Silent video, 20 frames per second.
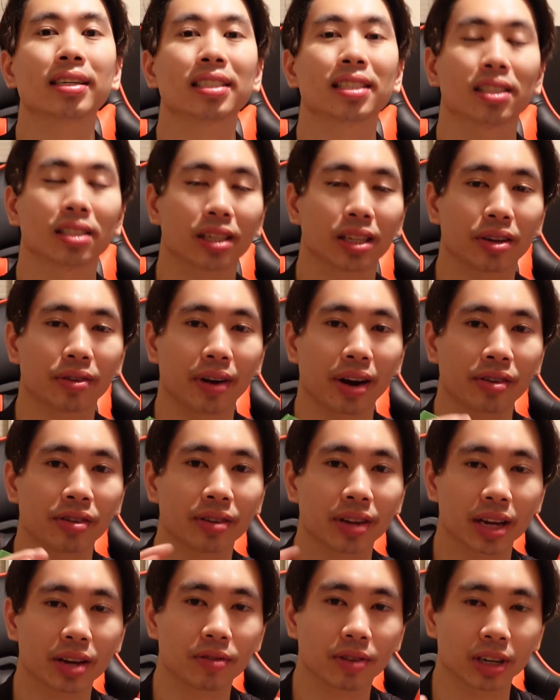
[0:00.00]
So the direction
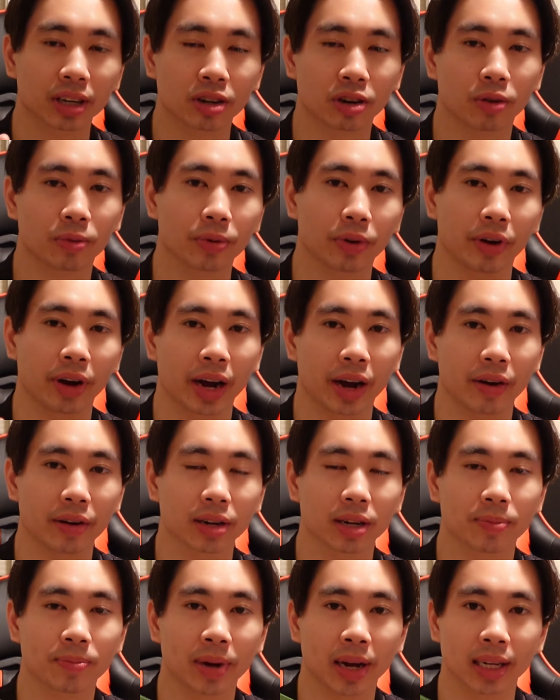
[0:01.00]
that you want to comb your hair in
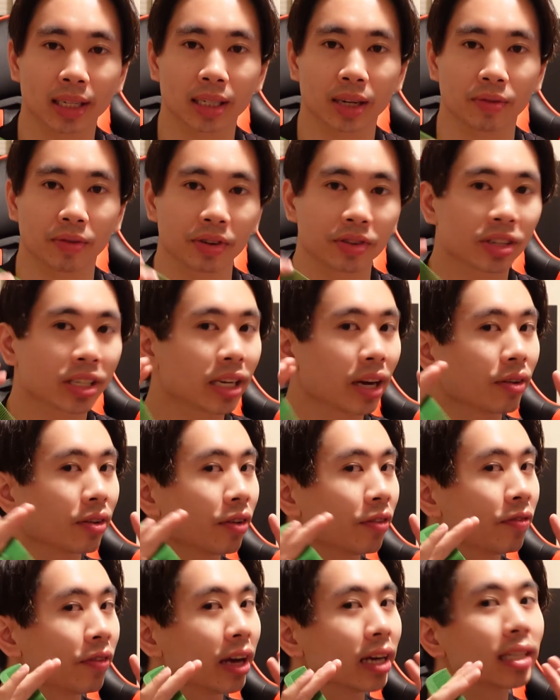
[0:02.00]
depends on which side of
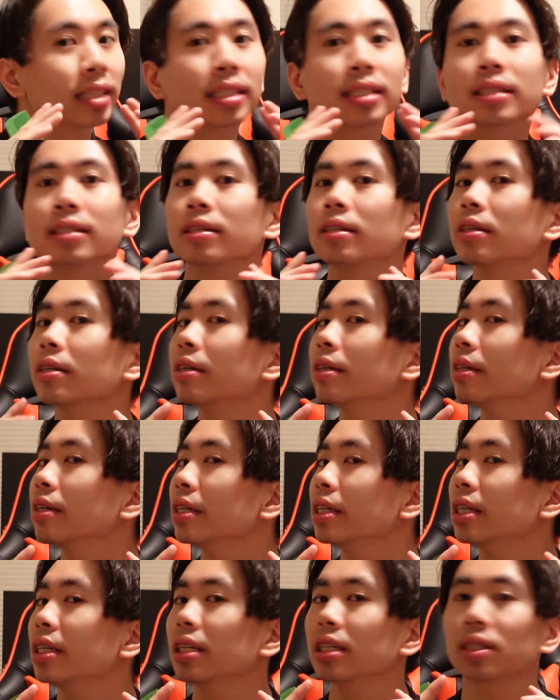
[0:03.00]
your face
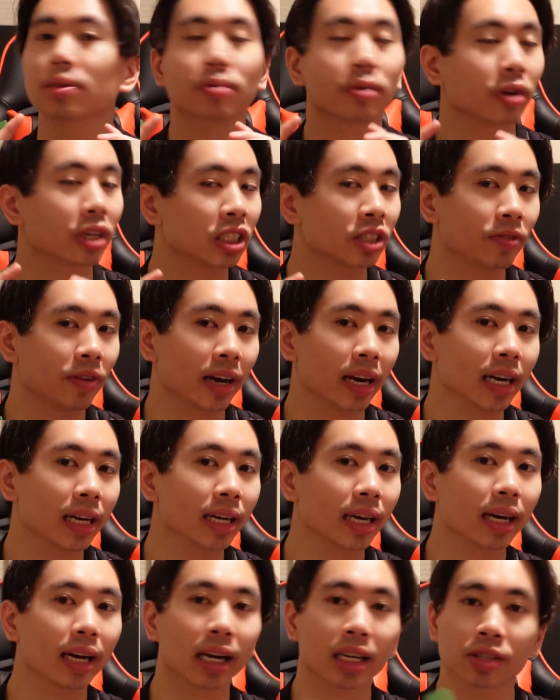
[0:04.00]
is more aesthetic,
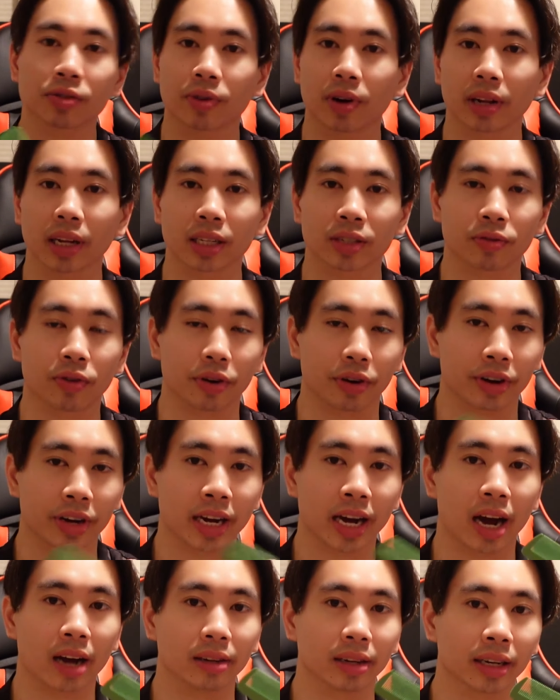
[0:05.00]
as well as where your
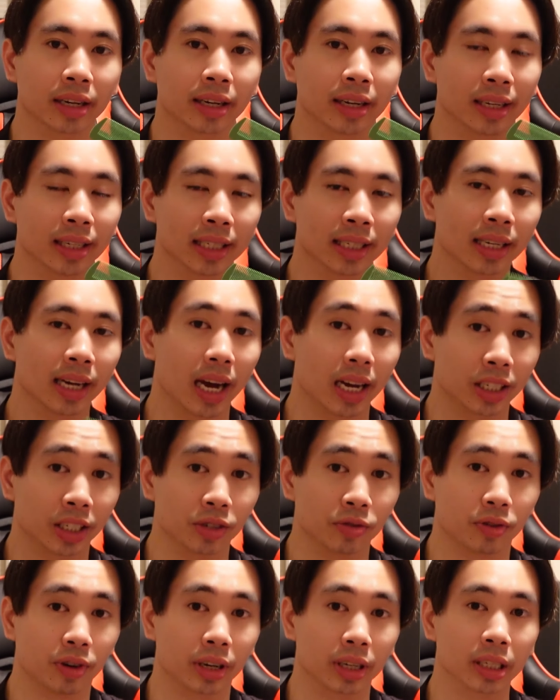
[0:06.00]
cowlick is, as
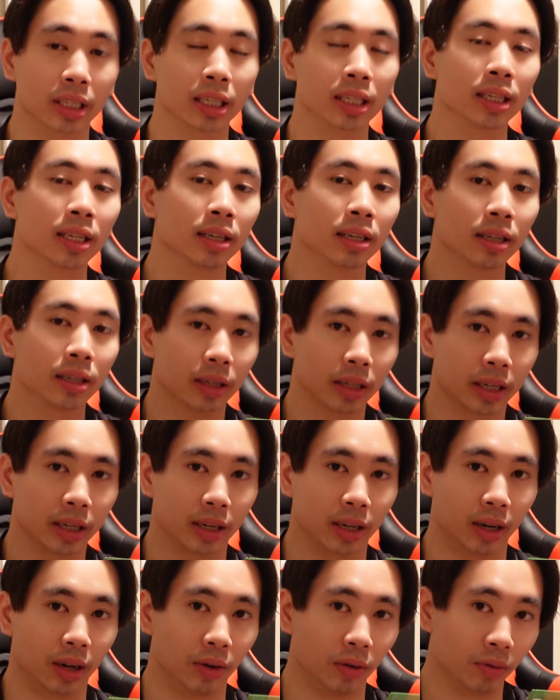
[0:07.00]
you want
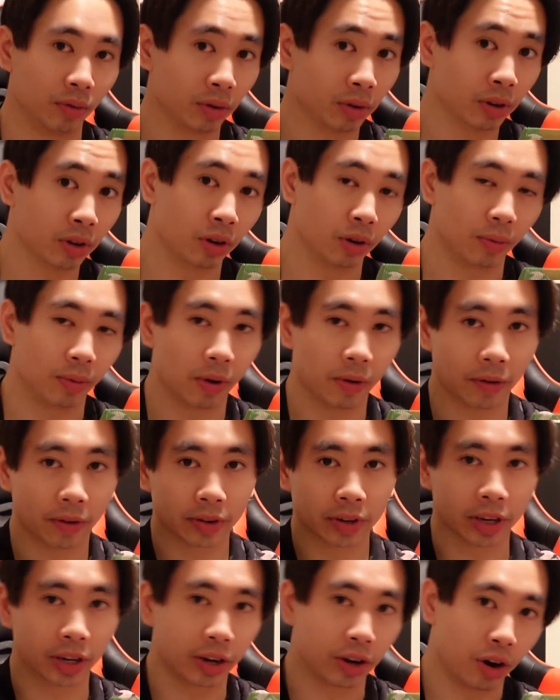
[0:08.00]
the comb over
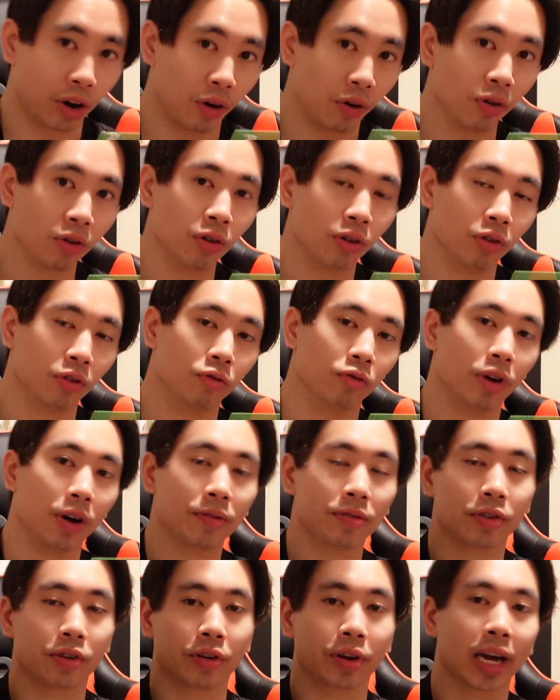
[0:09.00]
to go
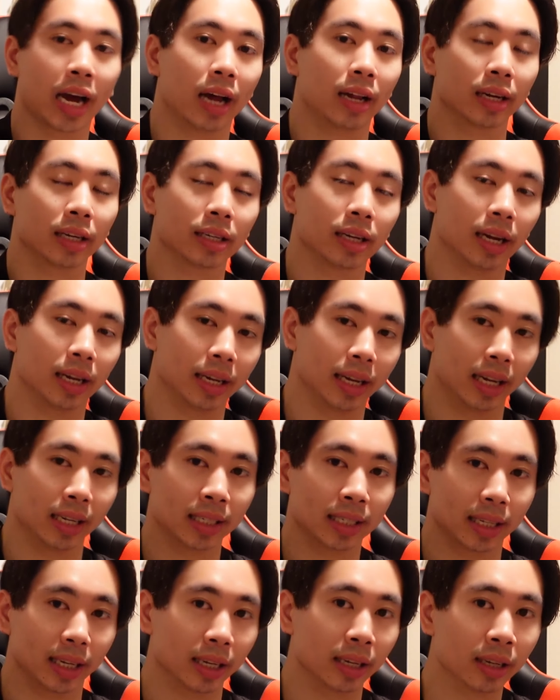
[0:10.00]
with your cowlick, not
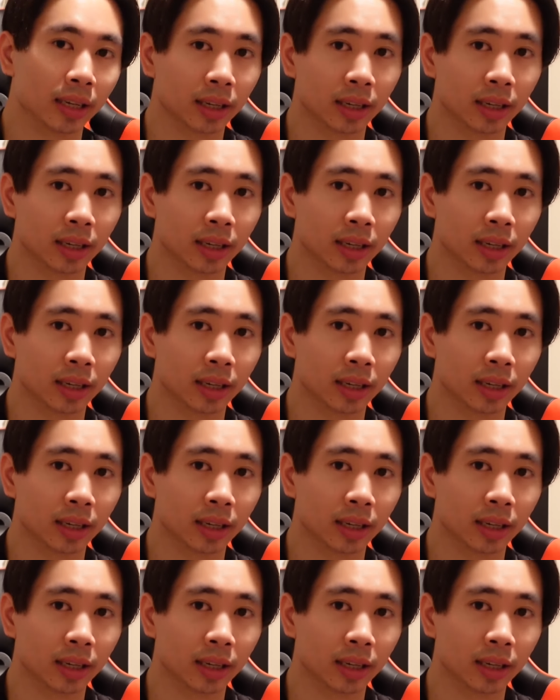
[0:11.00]
against it.